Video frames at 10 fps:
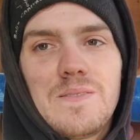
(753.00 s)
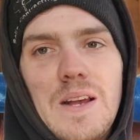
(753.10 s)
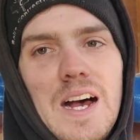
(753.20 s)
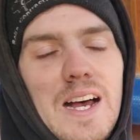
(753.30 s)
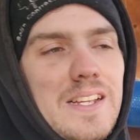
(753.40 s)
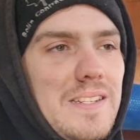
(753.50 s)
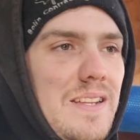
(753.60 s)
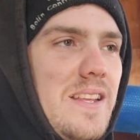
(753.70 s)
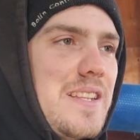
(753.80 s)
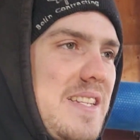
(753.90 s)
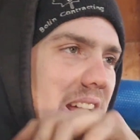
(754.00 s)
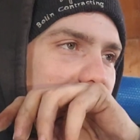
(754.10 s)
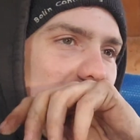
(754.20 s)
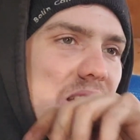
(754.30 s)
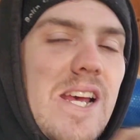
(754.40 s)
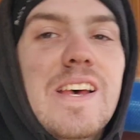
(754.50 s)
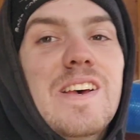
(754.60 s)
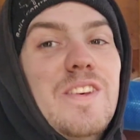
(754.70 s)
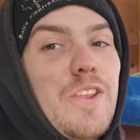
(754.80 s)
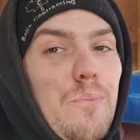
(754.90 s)
in the States.
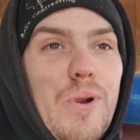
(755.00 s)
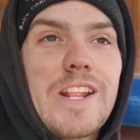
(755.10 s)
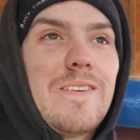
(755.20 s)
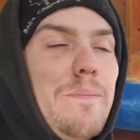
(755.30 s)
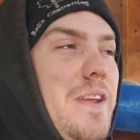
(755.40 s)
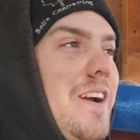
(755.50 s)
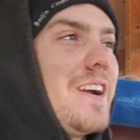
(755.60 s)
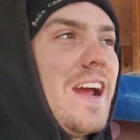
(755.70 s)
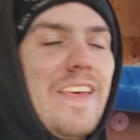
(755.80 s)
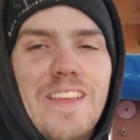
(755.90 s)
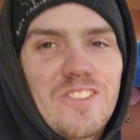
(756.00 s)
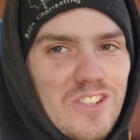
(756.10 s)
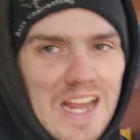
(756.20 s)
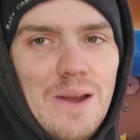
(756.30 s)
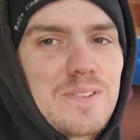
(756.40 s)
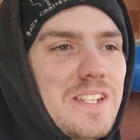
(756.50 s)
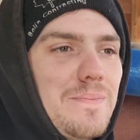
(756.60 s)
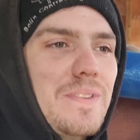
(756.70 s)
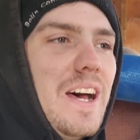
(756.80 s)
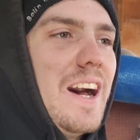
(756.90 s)
They'll bring them up here and they'll just house
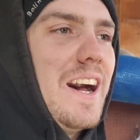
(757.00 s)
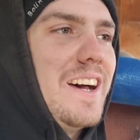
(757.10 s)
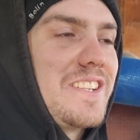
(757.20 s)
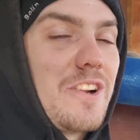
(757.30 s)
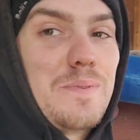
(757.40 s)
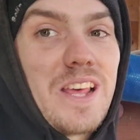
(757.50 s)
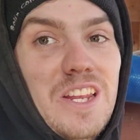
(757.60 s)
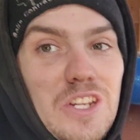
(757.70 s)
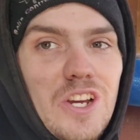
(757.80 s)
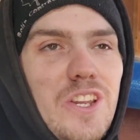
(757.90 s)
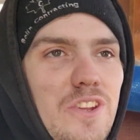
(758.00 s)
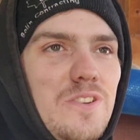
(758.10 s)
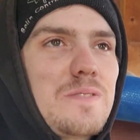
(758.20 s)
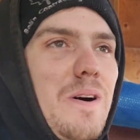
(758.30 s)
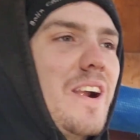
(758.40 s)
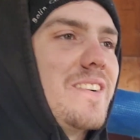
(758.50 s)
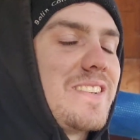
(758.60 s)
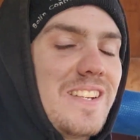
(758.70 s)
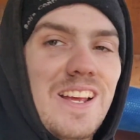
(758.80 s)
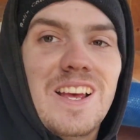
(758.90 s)
them. So it'll be like good used
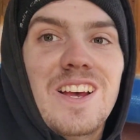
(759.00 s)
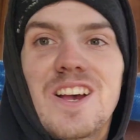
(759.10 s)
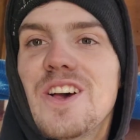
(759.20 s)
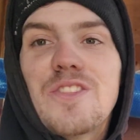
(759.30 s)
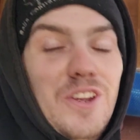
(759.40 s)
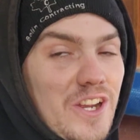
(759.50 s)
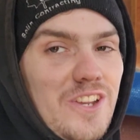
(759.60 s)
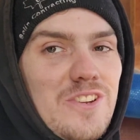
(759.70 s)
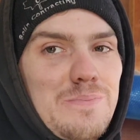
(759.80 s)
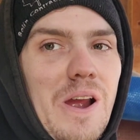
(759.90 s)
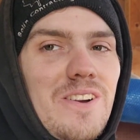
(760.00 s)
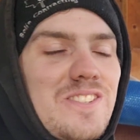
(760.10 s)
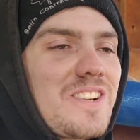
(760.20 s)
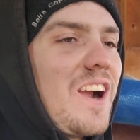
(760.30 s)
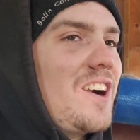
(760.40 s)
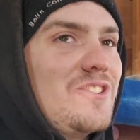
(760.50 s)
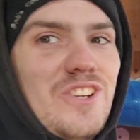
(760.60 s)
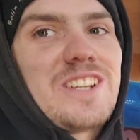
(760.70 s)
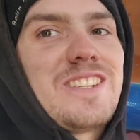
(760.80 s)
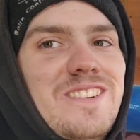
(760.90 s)
parts. The good used parts are
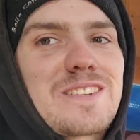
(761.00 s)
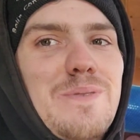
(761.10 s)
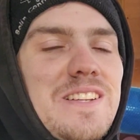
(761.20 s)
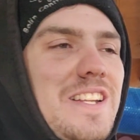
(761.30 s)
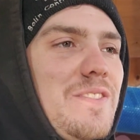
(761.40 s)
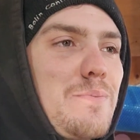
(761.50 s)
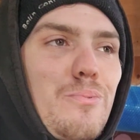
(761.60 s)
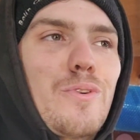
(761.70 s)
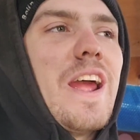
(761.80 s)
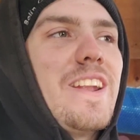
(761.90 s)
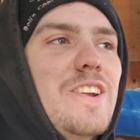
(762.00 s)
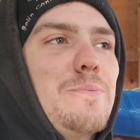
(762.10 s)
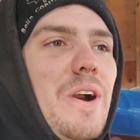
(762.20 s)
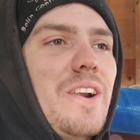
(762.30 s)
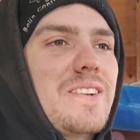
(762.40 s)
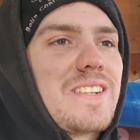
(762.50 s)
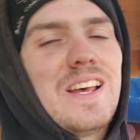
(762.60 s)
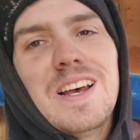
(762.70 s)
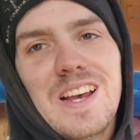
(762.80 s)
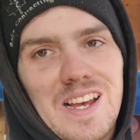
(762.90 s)
just as expensive as brand new parts.
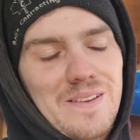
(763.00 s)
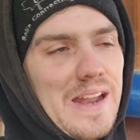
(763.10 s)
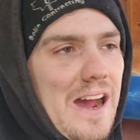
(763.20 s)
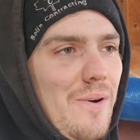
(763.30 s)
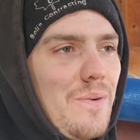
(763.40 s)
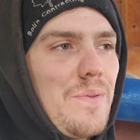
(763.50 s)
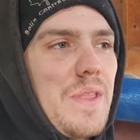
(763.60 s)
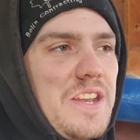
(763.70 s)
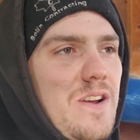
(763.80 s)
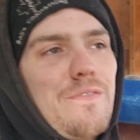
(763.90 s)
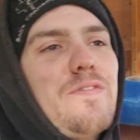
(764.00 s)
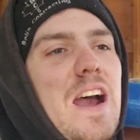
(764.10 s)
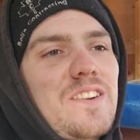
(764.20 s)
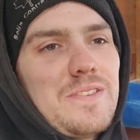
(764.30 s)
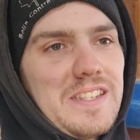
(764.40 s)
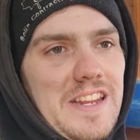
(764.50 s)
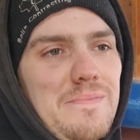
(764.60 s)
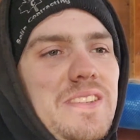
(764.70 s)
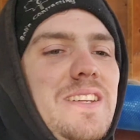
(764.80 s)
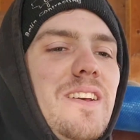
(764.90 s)
Now, they do have factory seam
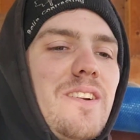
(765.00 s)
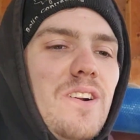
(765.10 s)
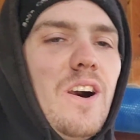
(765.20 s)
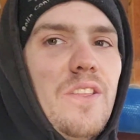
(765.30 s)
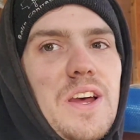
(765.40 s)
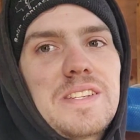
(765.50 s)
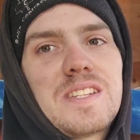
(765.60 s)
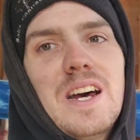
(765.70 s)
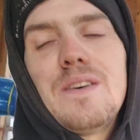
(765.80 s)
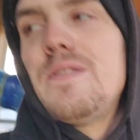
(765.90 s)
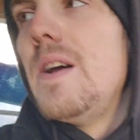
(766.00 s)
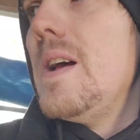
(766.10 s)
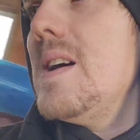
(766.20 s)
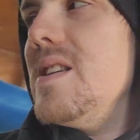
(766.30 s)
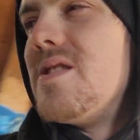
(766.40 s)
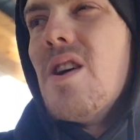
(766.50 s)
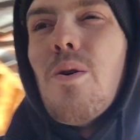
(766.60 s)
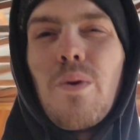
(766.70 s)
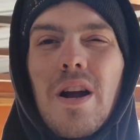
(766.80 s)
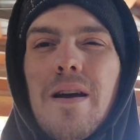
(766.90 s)
sealer, all that stuff. So
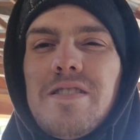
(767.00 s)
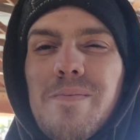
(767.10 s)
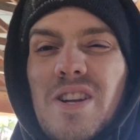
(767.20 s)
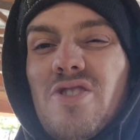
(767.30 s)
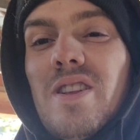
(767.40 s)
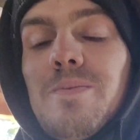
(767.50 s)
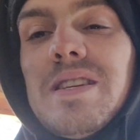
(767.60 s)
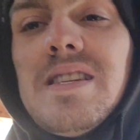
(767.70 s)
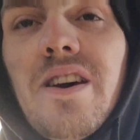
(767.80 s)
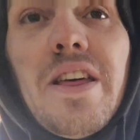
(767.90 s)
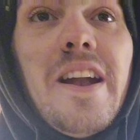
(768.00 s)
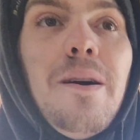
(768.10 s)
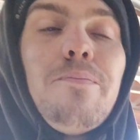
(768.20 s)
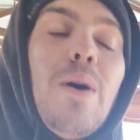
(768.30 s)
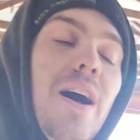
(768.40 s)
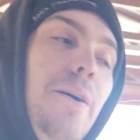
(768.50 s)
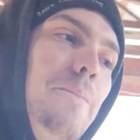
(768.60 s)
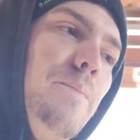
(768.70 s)
we're going to have to make sure that we seal that up well.